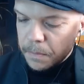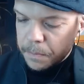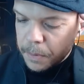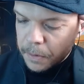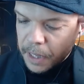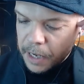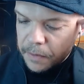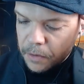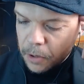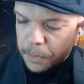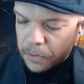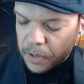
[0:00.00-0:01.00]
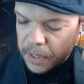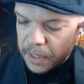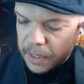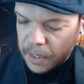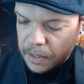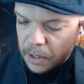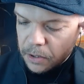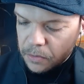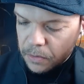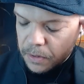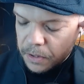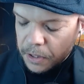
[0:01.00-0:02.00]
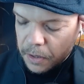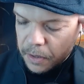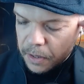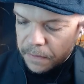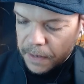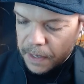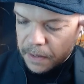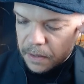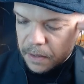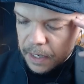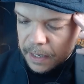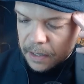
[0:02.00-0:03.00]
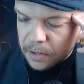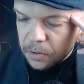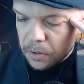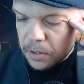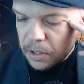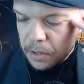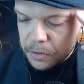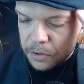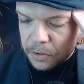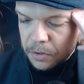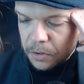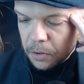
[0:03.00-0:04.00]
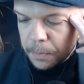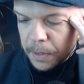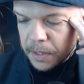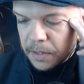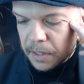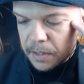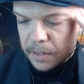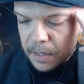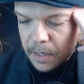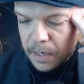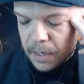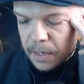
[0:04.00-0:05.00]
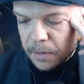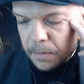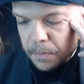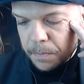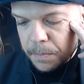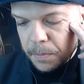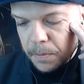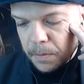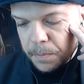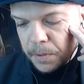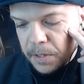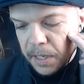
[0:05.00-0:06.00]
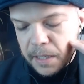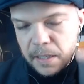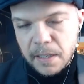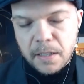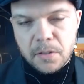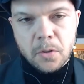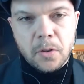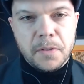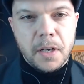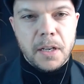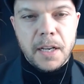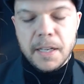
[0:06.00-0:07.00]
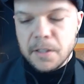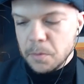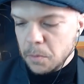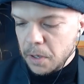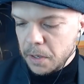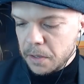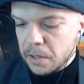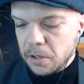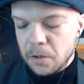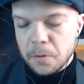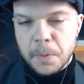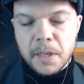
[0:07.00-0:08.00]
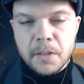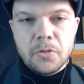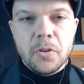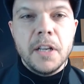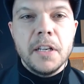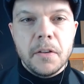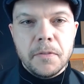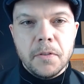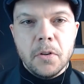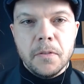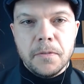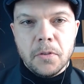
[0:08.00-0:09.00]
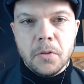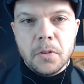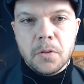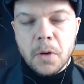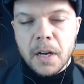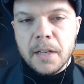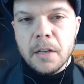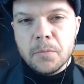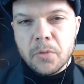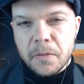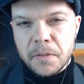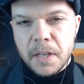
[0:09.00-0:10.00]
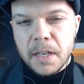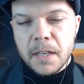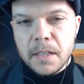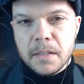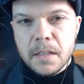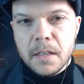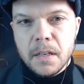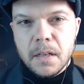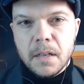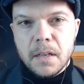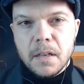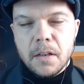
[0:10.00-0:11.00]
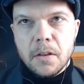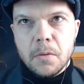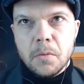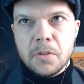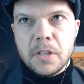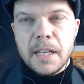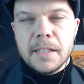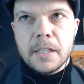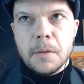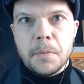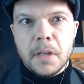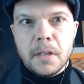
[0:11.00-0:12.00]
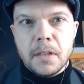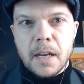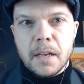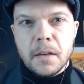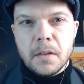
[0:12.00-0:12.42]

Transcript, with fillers: but that robbery and those, you know, and the fact that that sort of closed your business, particularly at a sort of young age and one that you had been training for for quite a number of years, was that something that